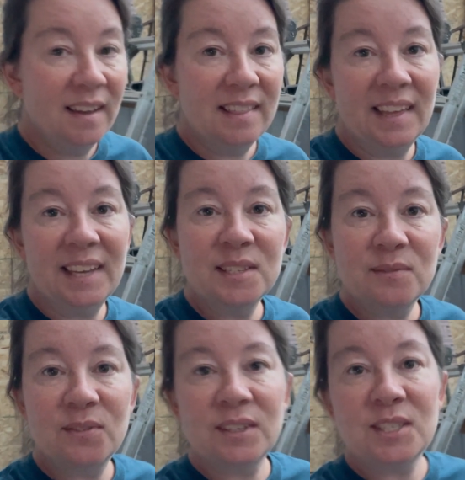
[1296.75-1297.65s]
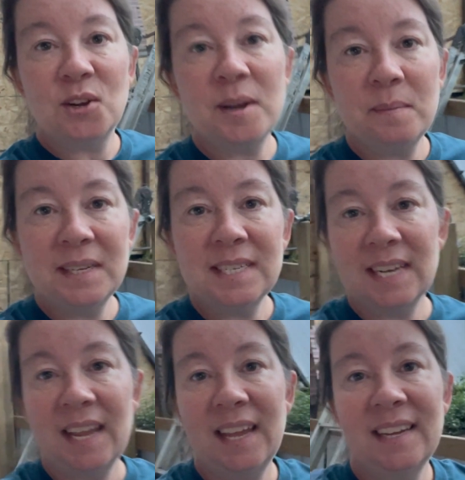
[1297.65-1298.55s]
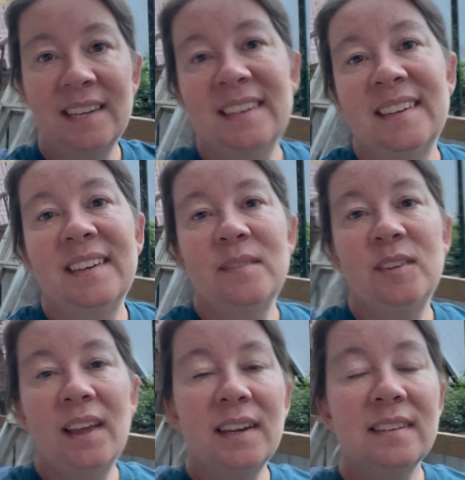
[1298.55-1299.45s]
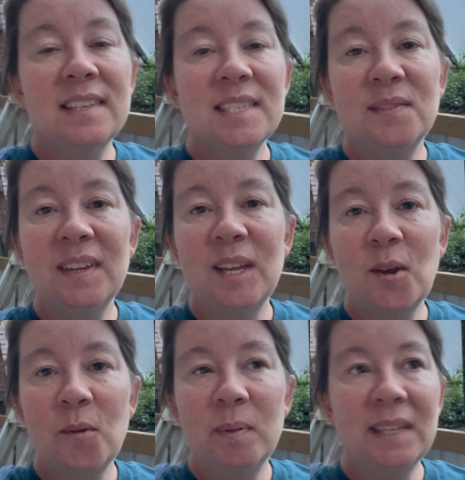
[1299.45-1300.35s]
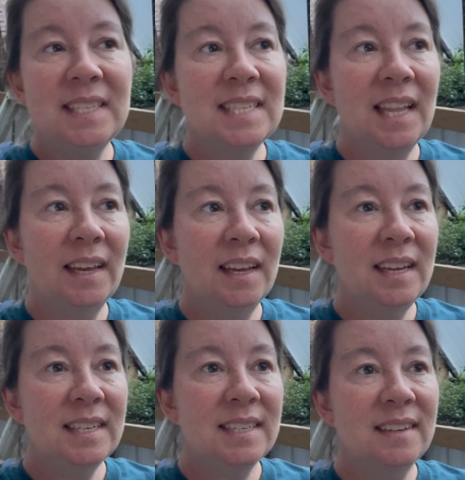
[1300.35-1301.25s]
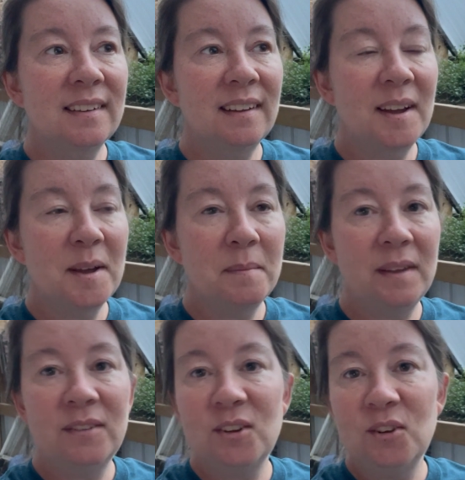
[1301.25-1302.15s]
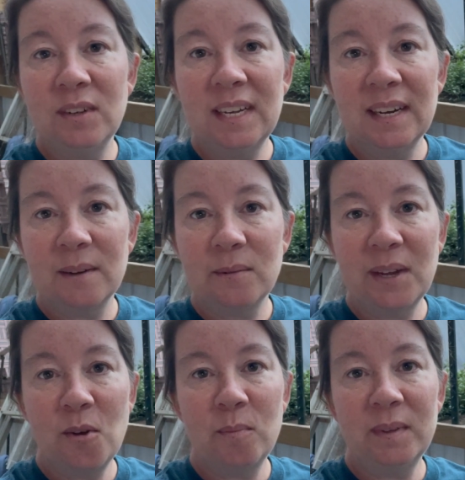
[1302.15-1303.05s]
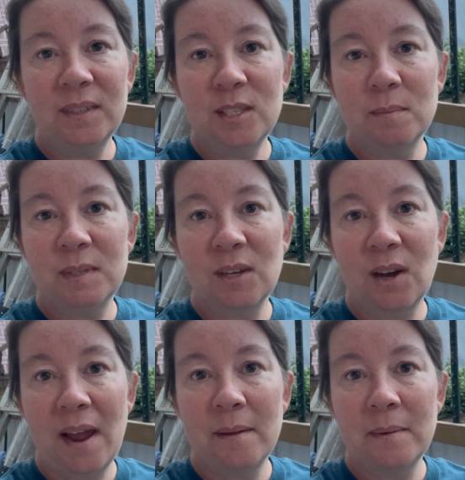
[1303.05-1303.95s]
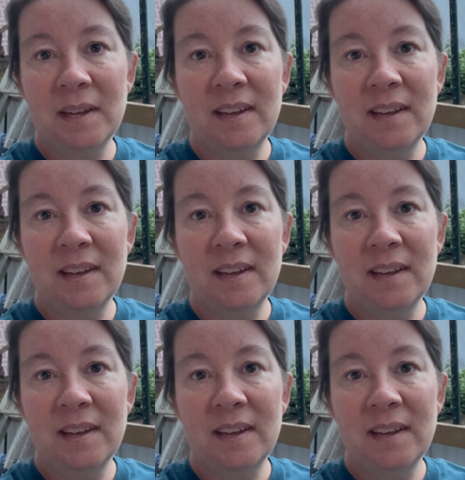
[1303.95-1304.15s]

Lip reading: thanks for joining me today. If you liked this video, please like it. If you're new here, we hope you'll subscribe.